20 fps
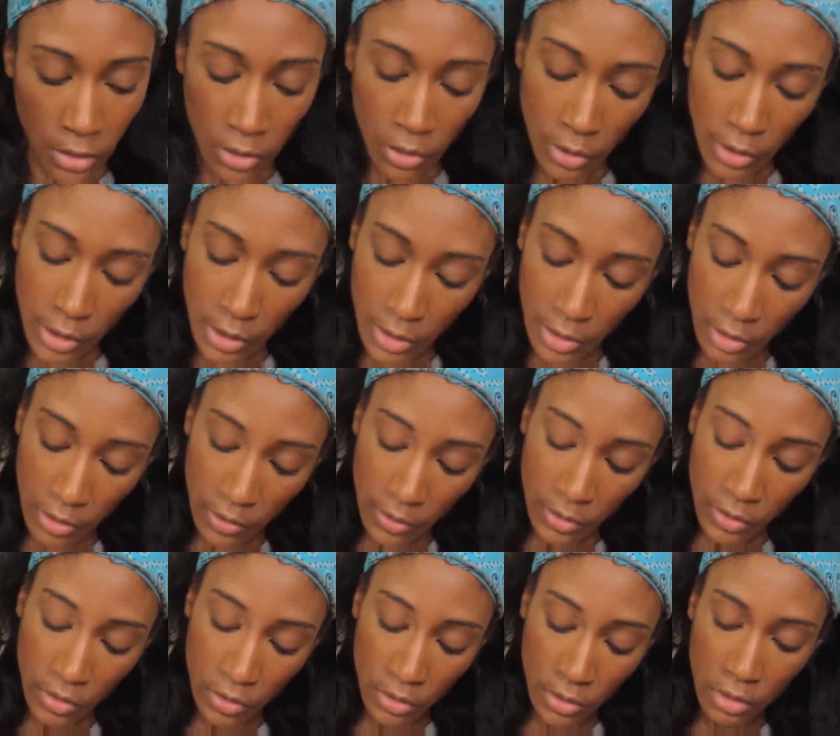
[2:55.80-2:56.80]
So this
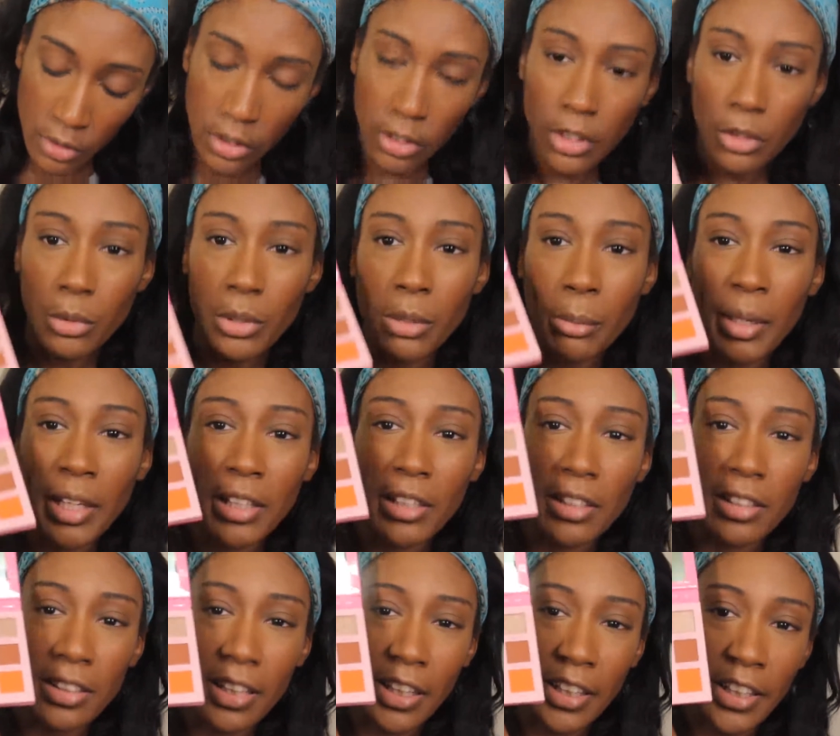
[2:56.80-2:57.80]
thats what the palette looks like.